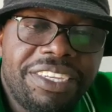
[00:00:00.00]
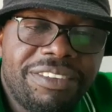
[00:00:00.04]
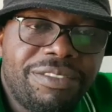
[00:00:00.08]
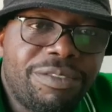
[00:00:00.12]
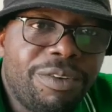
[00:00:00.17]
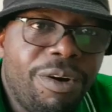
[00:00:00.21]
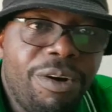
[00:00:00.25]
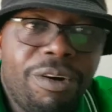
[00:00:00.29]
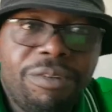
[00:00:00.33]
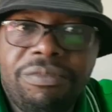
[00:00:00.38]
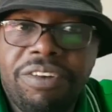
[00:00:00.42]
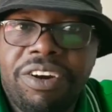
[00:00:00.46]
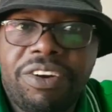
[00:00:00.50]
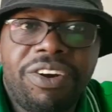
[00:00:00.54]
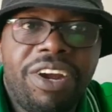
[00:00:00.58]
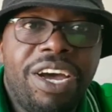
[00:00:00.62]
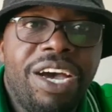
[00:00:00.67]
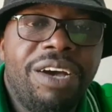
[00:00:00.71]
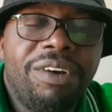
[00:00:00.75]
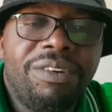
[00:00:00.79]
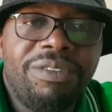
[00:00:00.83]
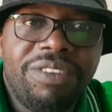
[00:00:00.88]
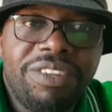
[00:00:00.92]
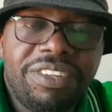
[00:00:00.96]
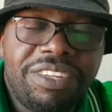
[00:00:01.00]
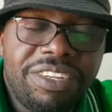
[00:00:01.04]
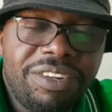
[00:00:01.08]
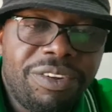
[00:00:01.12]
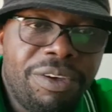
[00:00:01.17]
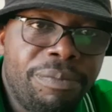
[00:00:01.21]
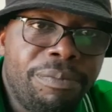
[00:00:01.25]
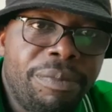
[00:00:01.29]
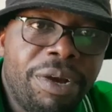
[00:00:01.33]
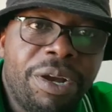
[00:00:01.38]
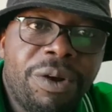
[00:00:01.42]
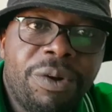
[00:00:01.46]
just hover around, a
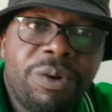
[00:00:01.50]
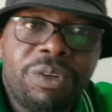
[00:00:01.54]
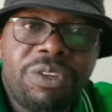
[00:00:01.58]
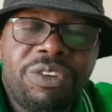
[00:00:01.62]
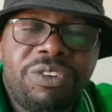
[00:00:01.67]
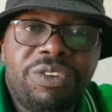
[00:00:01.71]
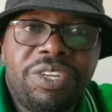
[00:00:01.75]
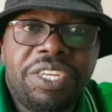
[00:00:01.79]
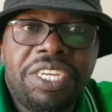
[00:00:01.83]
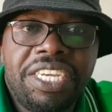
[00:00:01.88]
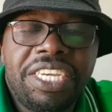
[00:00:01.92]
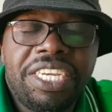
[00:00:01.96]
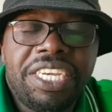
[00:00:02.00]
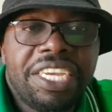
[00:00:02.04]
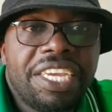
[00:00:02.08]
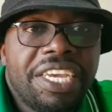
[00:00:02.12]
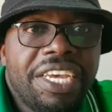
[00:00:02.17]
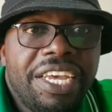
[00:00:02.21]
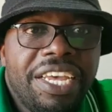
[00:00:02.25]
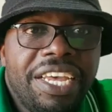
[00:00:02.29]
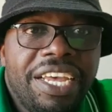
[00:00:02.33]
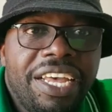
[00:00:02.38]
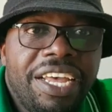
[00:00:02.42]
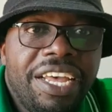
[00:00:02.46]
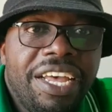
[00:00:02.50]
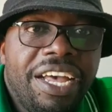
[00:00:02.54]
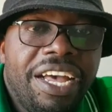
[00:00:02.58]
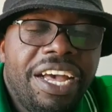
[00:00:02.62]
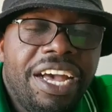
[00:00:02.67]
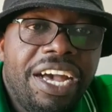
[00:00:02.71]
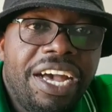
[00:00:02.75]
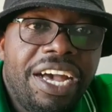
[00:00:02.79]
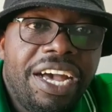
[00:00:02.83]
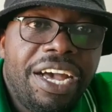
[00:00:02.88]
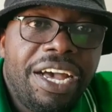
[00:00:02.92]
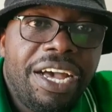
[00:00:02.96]
mango tree,
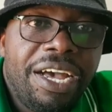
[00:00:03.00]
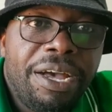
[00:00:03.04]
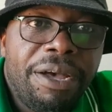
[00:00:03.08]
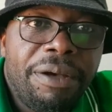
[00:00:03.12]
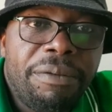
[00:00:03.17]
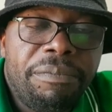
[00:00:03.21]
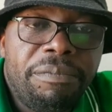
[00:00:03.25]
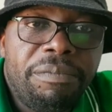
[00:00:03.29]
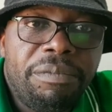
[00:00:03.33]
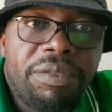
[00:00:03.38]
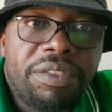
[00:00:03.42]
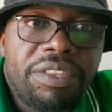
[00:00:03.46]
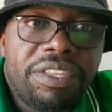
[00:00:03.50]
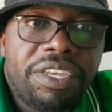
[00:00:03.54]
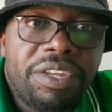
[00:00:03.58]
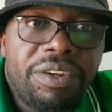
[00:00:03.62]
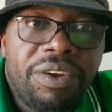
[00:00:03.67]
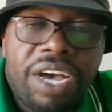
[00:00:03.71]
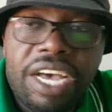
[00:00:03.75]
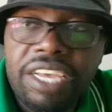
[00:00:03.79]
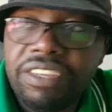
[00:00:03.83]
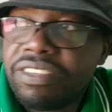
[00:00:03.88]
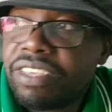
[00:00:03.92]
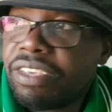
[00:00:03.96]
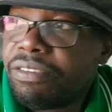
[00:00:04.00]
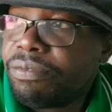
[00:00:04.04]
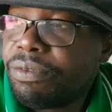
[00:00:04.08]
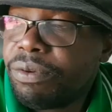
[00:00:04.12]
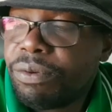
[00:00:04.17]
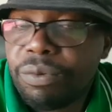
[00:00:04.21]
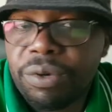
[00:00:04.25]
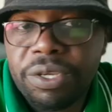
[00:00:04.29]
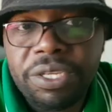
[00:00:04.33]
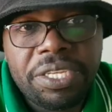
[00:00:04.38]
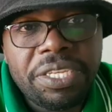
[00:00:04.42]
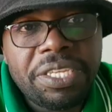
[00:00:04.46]
ask a
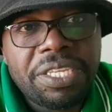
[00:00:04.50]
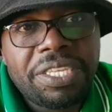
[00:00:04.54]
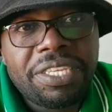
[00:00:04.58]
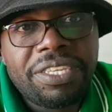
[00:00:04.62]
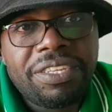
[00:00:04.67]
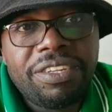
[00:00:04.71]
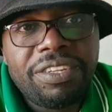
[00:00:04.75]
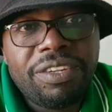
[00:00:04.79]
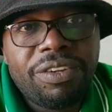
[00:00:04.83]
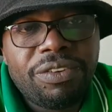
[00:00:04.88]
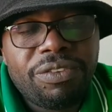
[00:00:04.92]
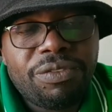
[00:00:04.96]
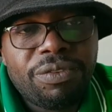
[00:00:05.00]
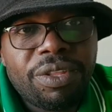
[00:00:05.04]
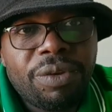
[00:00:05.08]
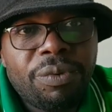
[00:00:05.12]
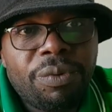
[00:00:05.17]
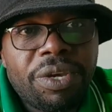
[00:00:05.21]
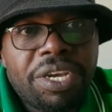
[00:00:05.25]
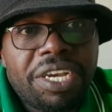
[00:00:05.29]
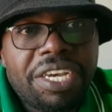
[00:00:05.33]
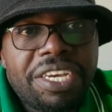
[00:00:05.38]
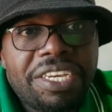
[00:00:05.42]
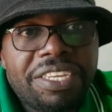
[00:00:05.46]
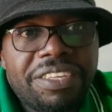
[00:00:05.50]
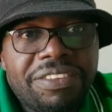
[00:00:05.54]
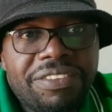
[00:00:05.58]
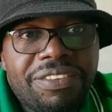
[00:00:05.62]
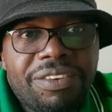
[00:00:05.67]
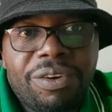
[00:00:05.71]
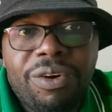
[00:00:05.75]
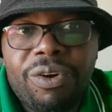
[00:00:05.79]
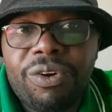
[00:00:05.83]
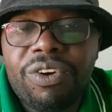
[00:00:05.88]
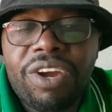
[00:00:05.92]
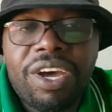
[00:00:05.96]
few questions, to the
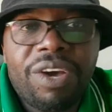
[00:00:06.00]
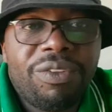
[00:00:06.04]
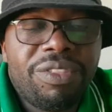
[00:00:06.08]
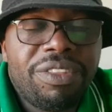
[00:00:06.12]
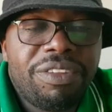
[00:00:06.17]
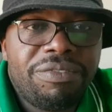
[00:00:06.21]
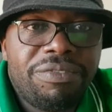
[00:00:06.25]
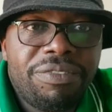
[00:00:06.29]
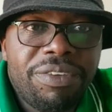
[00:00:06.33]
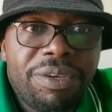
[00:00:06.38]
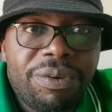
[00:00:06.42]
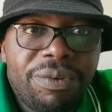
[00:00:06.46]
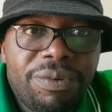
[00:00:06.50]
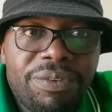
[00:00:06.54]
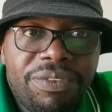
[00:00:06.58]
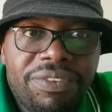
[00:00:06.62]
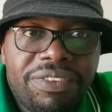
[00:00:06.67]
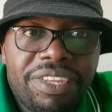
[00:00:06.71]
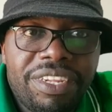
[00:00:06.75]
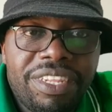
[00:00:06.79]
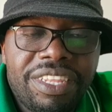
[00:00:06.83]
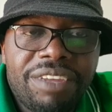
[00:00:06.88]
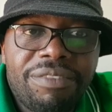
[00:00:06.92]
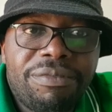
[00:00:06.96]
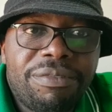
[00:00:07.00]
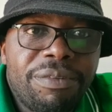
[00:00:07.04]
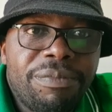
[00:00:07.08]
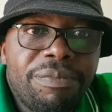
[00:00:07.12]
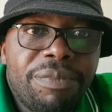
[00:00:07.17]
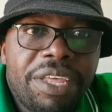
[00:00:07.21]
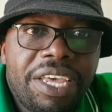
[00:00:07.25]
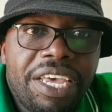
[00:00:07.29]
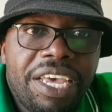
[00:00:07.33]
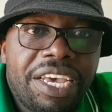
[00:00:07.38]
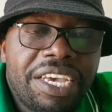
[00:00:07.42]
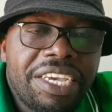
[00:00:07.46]
workers, go around the fields, and then
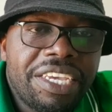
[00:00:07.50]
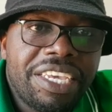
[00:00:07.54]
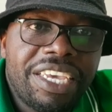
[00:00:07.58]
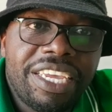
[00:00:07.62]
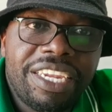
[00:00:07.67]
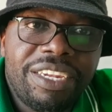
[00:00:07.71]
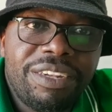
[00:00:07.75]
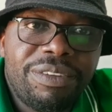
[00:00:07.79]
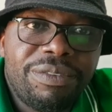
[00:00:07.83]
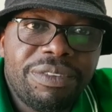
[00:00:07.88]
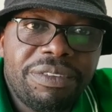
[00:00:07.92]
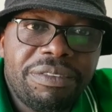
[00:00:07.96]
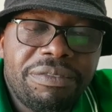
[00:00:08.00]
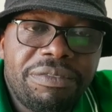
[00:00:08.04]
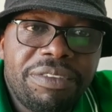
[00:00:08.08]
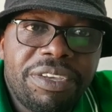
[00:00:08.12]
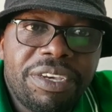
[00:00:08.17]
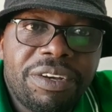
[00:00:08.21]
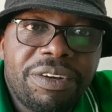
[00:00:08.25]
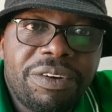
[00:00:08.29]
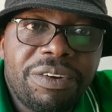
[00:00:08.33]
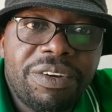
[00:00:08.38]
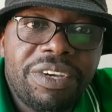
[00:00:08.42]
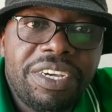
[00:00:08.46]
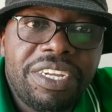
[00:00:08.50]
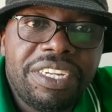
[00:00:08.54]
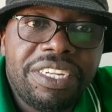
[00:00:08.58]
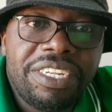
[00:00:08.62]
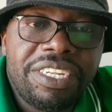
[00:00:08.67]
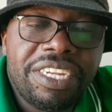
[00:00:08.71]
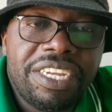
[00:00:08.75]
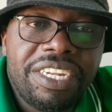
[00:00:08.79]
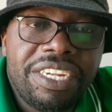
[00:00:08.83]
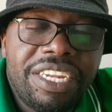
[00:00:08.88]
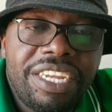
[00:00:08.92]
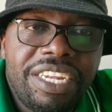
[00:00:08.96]
from there get into the vehicle
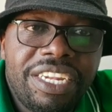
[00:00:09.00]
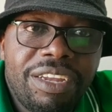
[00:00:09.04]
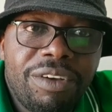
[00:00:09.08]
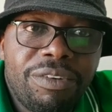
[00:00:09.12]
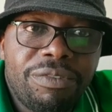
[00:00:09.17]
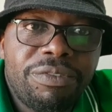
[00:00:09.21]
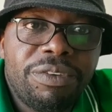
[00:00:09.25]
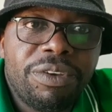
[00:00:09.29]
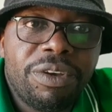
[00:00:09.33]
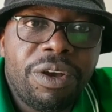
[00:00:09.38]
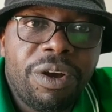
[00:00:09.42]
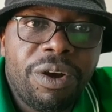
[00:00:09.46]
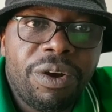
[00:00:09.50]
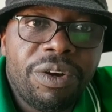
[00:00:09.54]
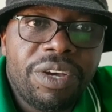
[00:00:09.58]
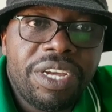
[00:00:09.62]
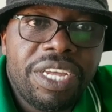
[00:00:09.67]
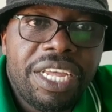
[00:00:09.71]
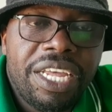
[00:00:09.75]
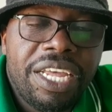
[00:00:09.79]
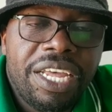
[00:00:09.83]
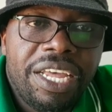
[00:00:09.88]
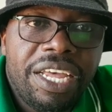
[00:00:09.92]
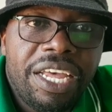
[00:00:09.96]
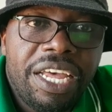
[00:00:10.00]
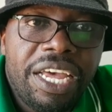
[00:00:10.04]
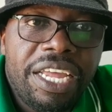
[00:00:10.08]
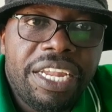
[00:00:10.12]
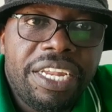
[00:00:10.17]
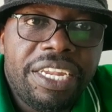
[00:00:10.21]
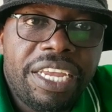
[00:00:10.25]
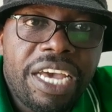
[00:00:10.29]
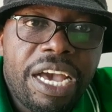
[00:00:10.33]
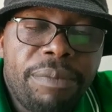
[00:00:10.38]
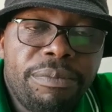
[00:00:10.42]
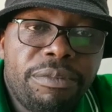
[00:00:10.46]
and off you go.
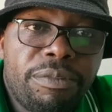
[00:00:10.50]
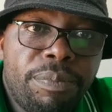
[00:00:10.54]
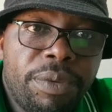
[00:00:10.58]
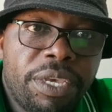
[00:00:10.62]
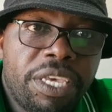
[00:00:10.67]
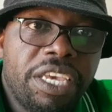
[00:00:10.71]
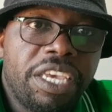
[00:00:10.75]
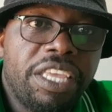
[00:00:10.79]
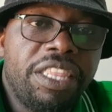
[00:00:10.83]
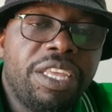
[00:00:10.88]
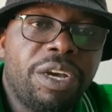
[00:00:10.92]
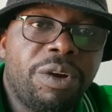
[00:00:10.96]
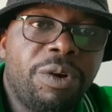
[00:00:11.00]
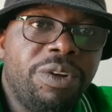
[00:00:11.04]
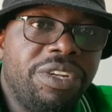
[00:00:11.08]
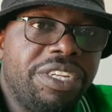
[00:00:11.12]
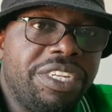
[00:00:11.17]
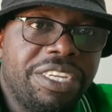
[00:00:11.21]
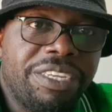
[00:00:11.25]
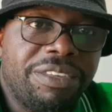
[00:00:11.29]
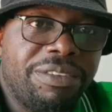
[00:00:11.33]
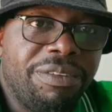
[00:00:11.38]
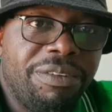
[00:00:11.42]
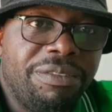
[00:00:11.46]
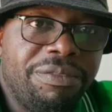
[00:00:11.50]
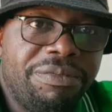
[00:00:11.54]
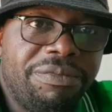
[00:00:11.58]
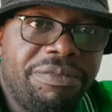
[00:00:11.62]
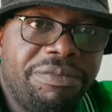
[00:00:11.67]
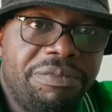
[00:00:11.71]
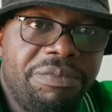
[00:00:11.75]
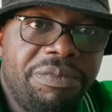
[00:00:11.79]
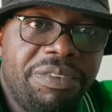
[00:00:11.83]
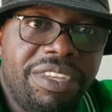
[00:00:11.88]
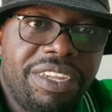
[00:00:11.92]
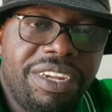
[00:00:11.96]
And I'm speaking in the context of,
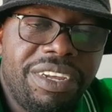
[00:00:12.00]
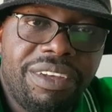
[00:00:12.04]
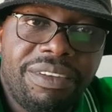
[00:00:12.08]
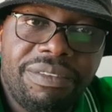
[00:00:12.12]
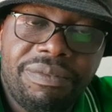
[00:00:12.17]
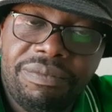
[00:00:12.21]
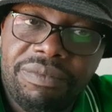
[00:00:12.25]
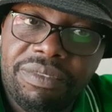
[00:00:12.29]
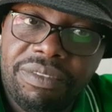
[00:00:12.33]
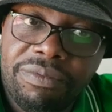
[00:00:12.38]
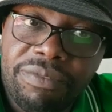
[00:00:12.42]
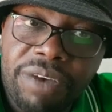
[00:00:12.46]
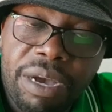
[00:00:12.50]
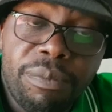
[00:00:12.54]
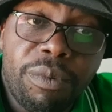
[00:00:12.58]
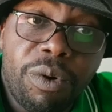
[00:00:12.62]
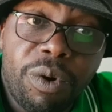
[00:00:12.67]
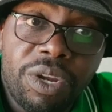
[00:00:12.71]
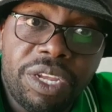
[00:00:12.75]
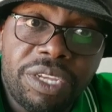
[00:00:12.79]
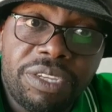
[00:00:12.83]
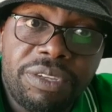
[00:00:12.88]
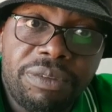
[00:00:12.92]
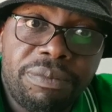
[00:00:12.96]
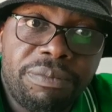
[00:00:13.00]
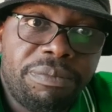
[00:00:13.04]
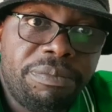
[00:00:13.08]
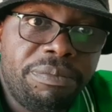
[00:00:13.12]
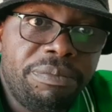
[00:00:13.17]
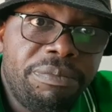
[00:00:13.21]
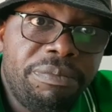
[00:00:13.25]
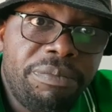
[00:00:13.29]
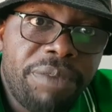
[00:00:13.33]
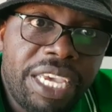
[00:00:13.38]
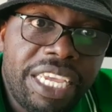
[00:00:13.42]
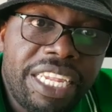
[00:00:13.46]
farm ownership,
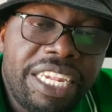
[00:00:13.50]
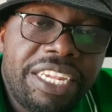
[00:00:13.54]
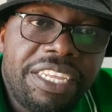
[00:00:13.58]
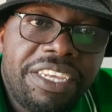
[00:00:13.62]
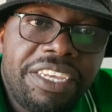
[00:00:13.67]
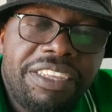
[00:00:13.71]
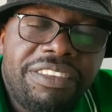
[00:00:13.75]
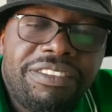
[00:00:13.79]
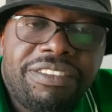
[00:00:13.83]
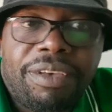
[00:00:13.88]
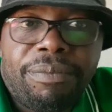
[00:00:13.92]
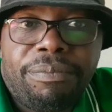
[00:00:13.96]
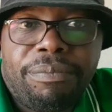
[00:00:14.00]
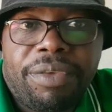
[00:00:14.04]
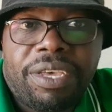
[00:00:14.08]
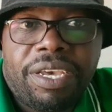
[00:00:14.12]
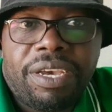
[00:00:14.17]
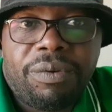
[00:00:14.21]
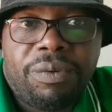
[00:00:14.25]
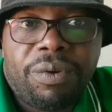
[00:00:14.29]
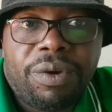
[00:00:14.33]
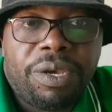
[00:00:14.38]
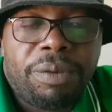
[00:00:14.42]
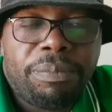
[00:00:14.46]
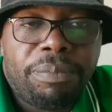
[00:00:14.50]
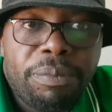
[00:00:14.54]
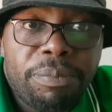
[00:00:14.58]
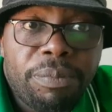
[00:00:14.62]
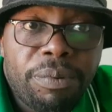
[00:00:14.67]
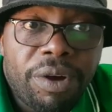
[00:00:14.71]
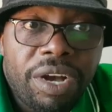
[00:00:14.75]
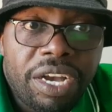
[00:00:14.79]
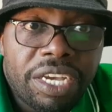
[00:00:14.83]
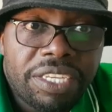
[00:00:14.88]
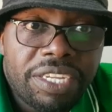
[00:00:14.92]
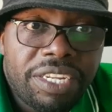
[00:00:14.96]
mainly in Zambia, where
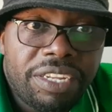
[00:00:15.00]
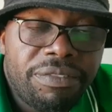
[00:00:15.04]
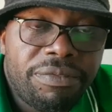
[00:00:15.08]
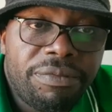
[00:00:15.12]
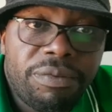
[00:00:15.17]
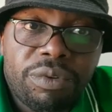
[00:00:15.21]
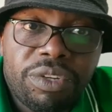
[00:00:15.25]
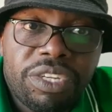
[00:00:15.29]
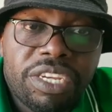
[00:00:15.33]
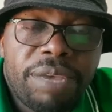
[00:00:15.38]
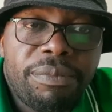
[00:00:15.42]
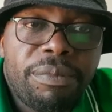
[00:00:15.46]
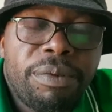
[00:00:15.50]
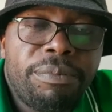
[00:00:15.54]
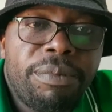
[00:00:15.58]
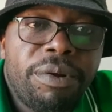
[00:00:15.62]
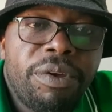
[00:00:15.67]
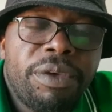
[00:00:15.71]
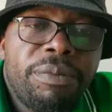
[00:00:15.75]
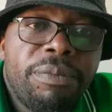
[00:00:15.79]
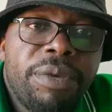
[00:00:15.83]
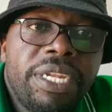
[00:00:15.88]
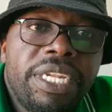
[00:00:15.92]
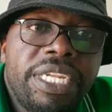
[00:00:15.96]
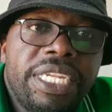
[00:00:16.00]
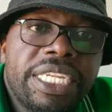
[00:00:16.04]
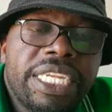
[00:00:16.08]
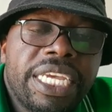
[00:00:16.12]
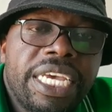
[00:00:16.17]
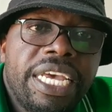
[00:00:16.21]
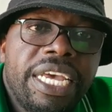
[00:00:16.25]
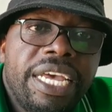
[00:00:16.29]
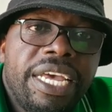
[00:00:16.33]
people are actually in full-time employment.